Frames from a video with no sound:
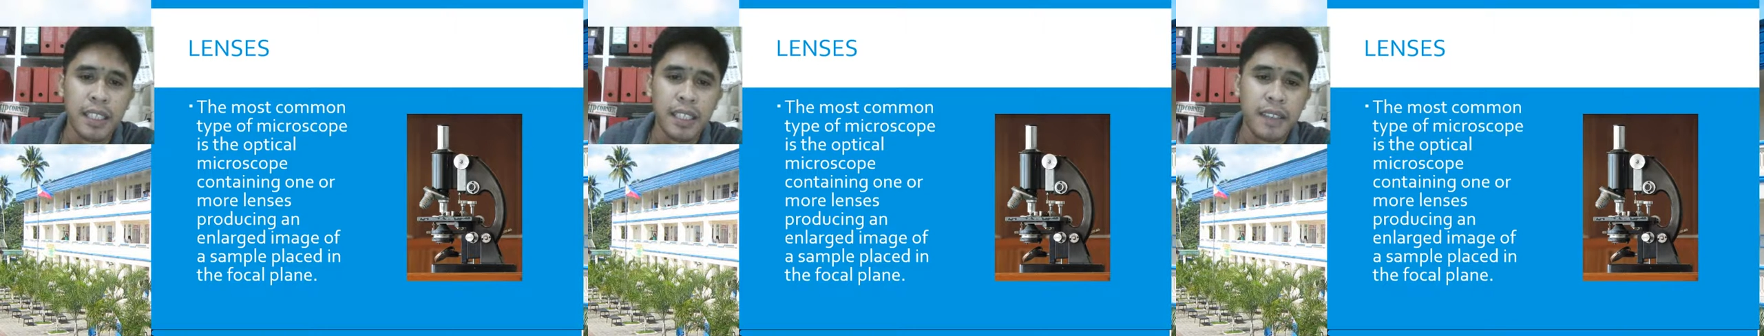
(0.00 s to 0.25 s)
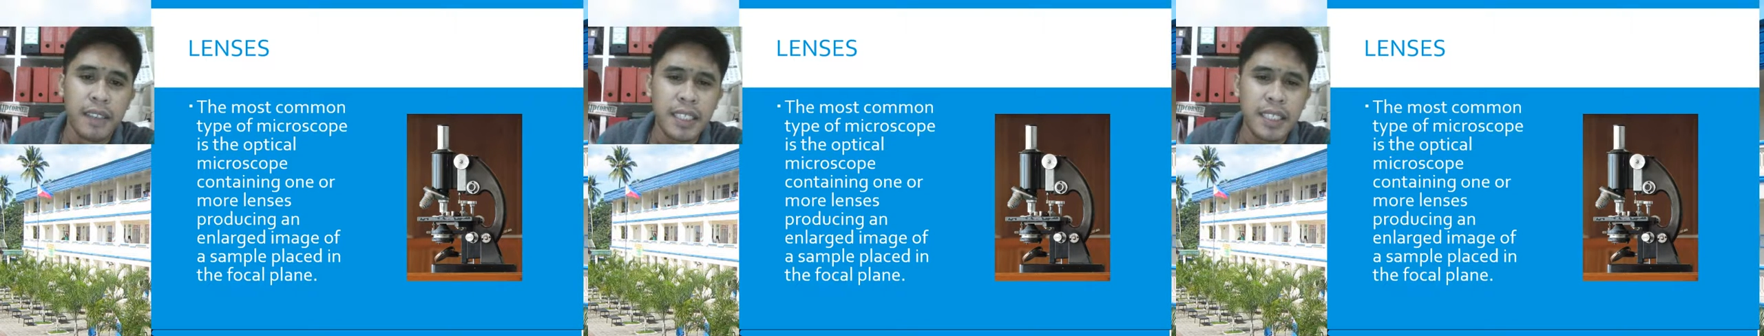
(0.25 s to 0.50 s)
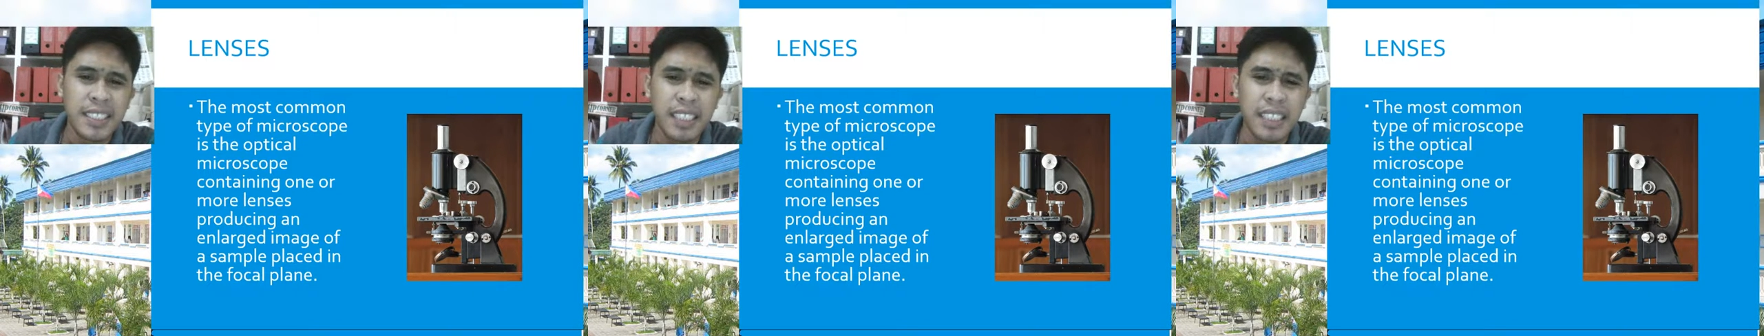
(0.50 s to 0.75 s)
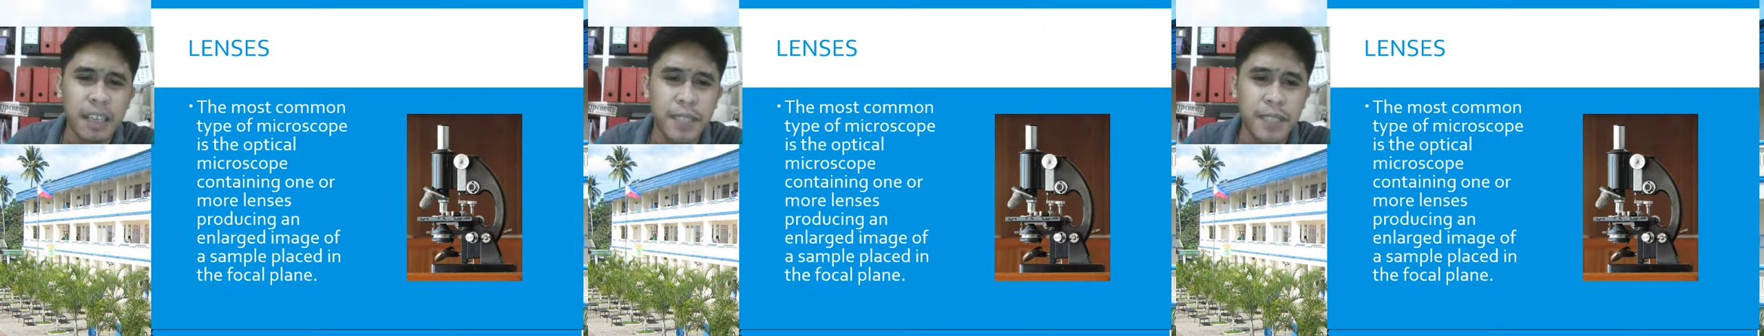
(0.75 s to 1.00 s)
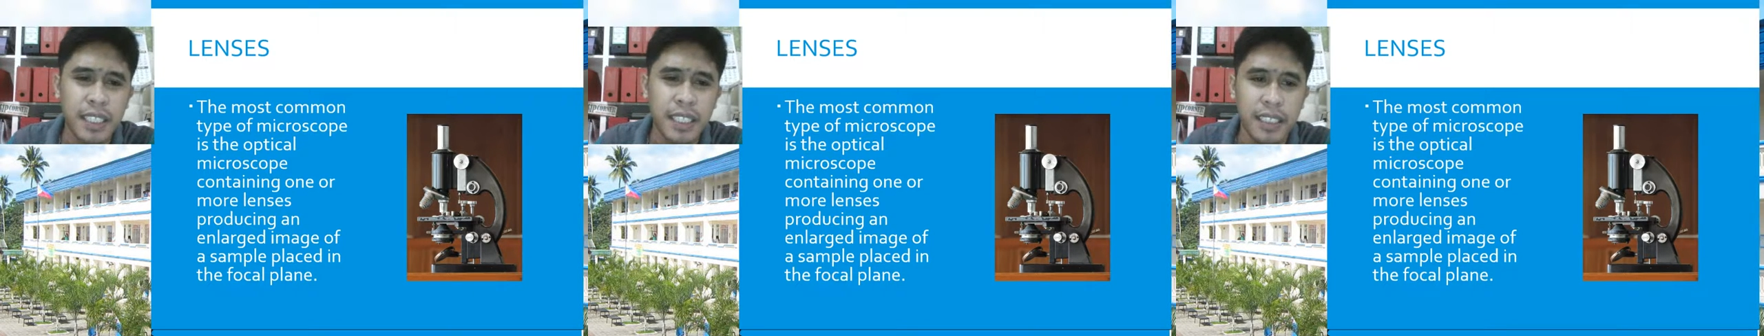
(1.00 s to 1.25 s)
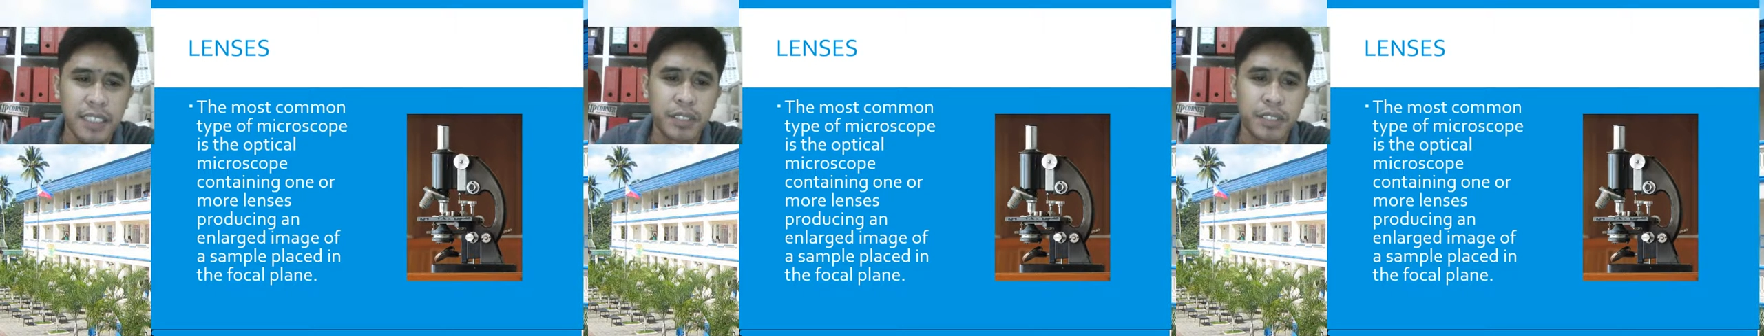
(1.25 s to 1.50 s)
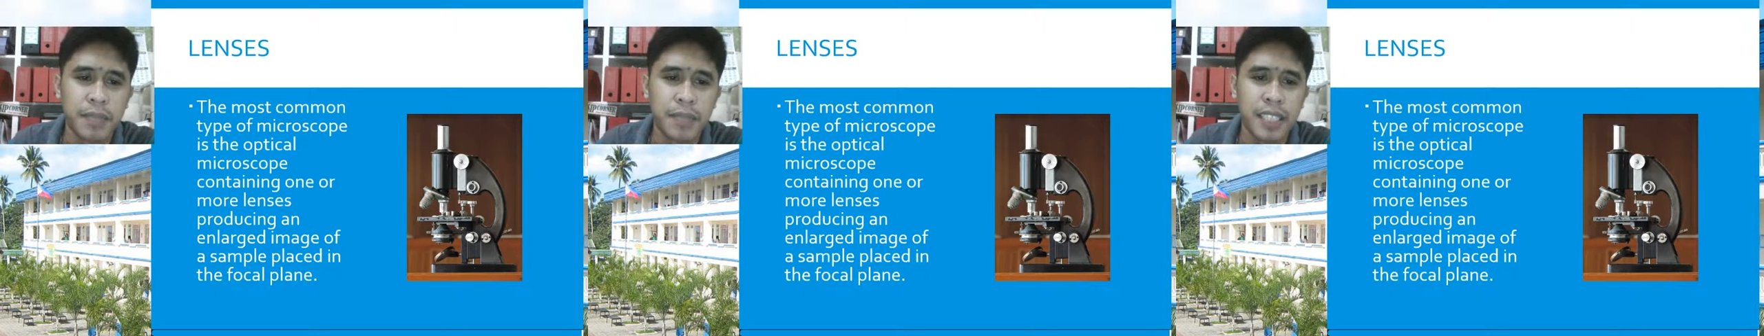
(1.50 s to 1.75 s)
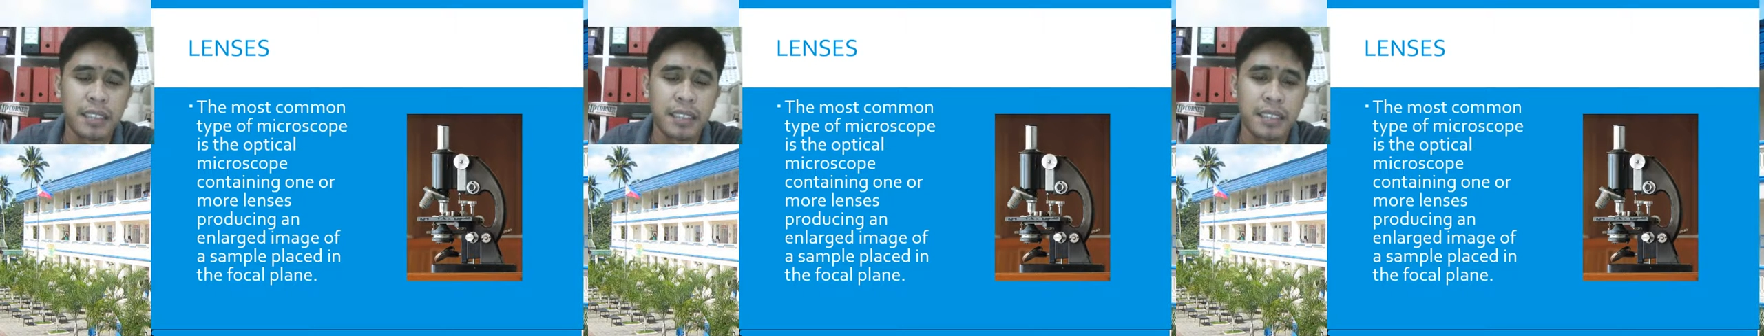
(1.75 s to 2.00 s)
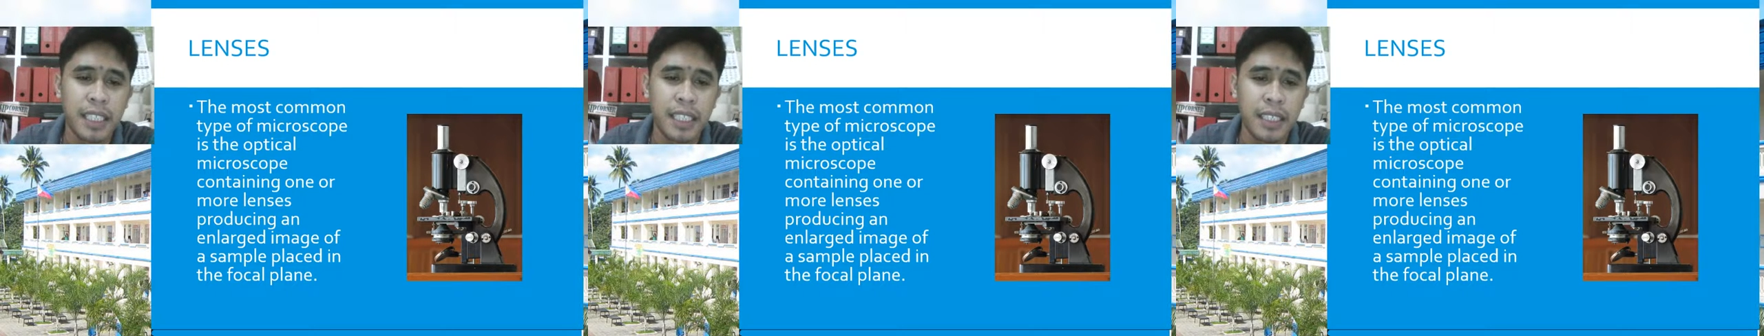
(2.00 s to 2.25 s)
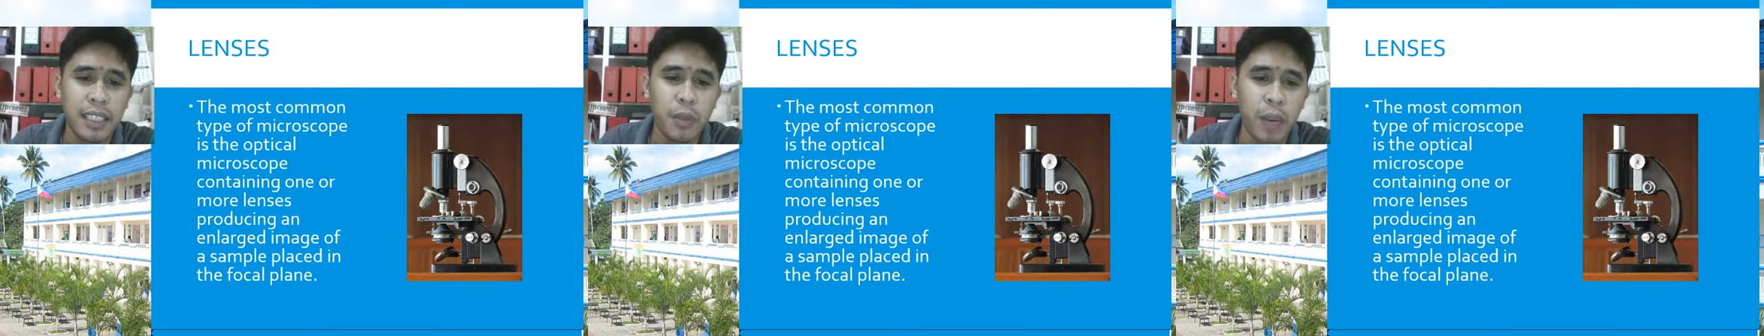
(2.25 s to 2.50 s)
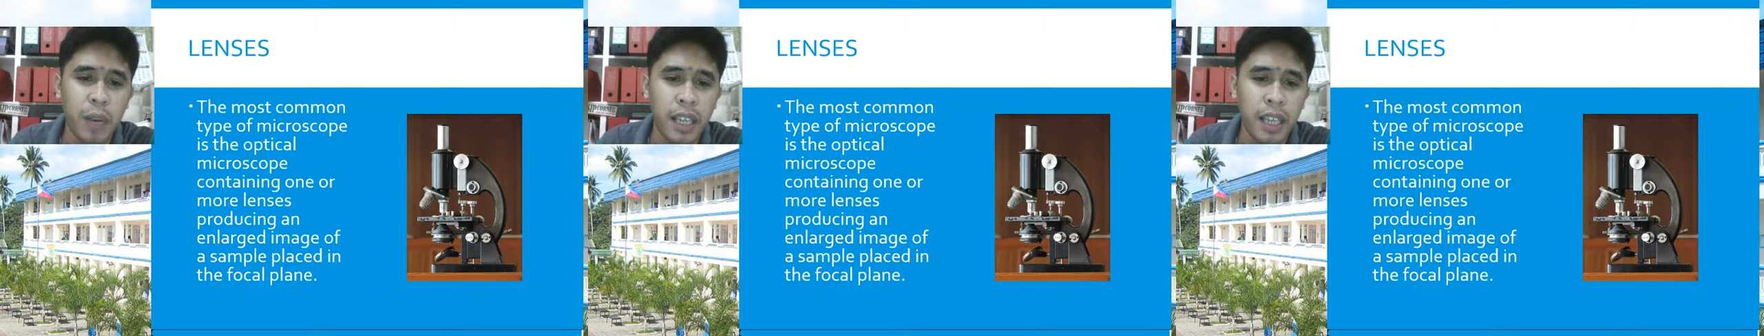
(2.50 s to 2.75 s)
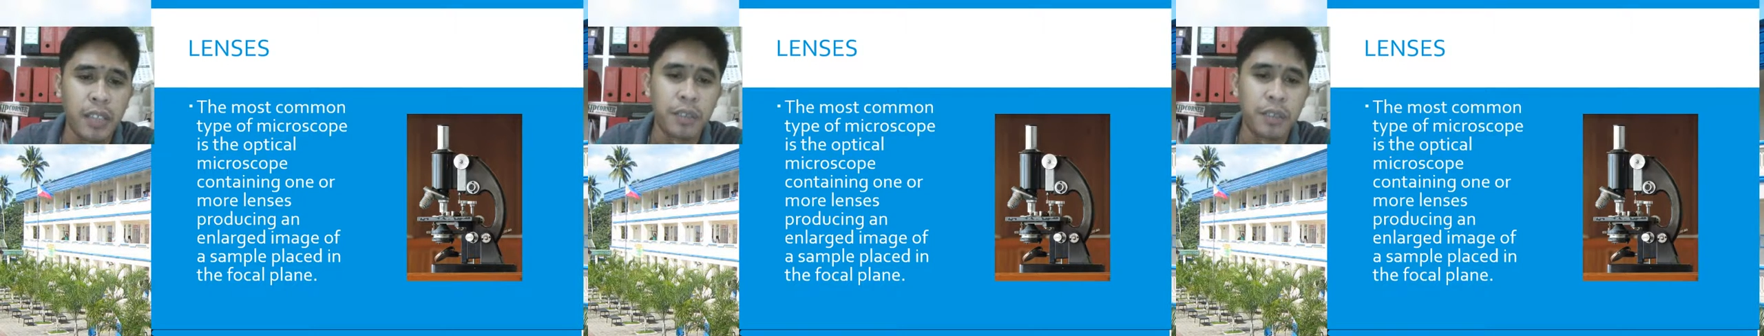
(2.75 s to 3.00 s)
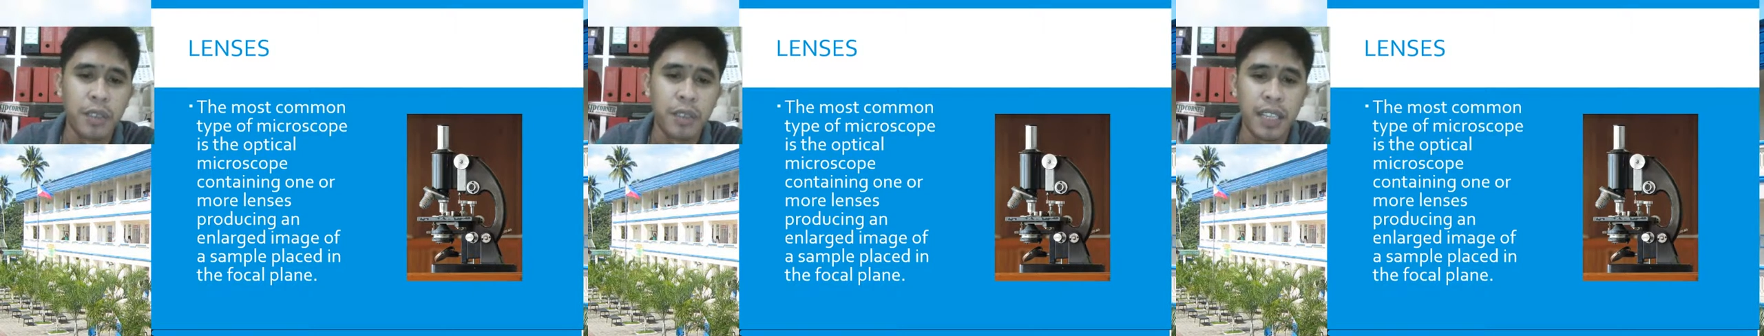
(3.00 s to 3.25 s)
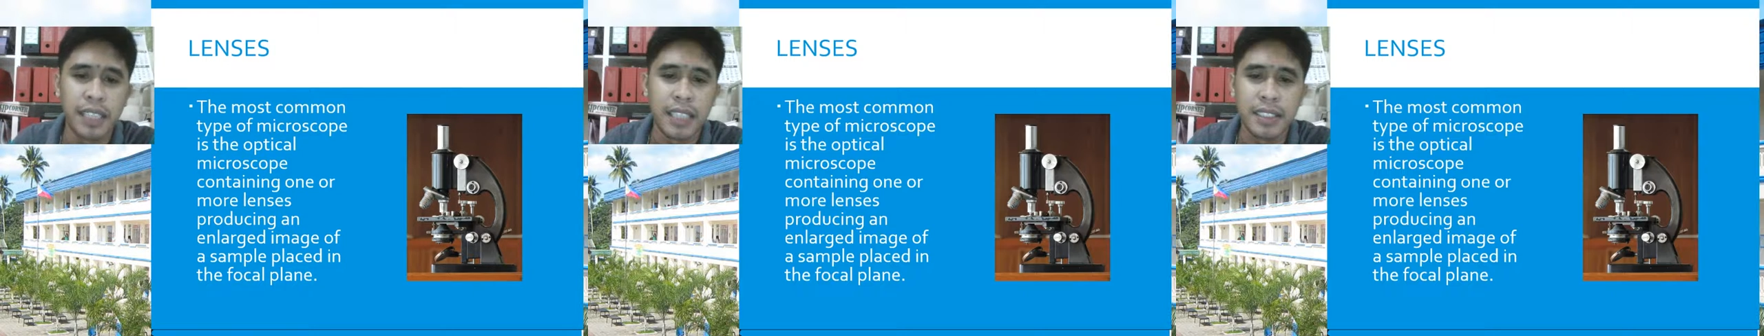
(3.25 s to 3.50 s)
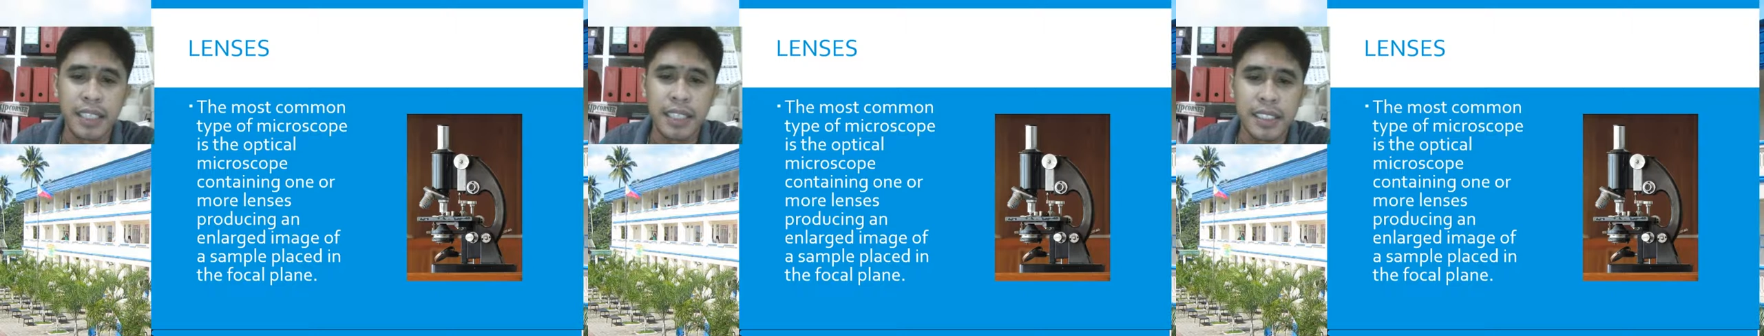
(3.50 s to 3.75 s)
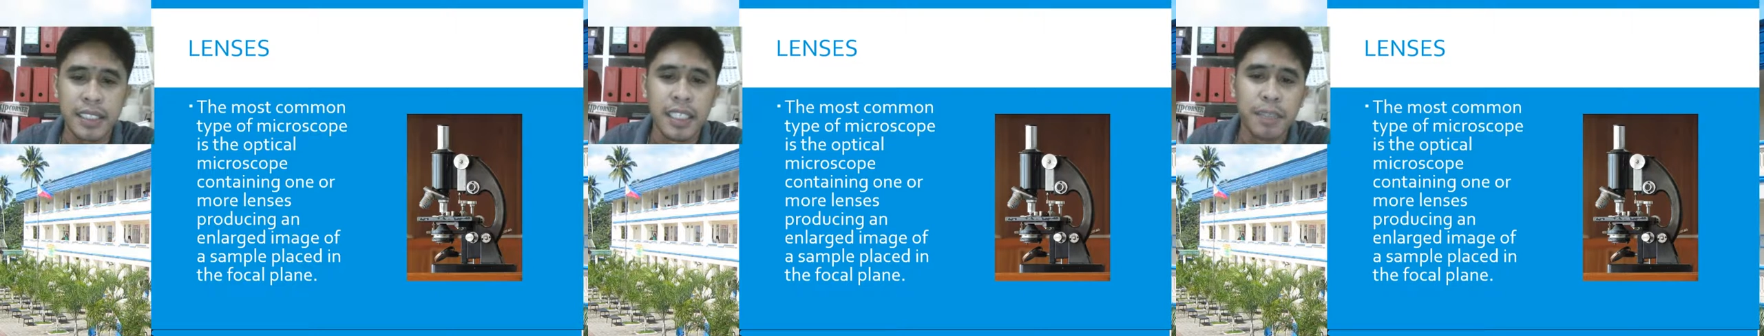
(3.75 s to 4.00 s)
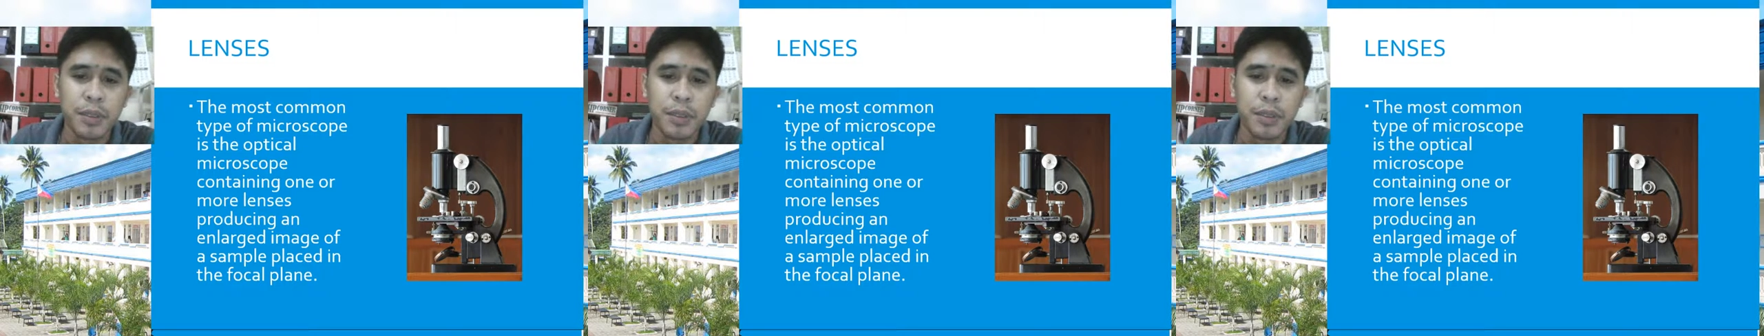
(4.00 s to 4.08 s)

This is an optical instrument containing one or more lenses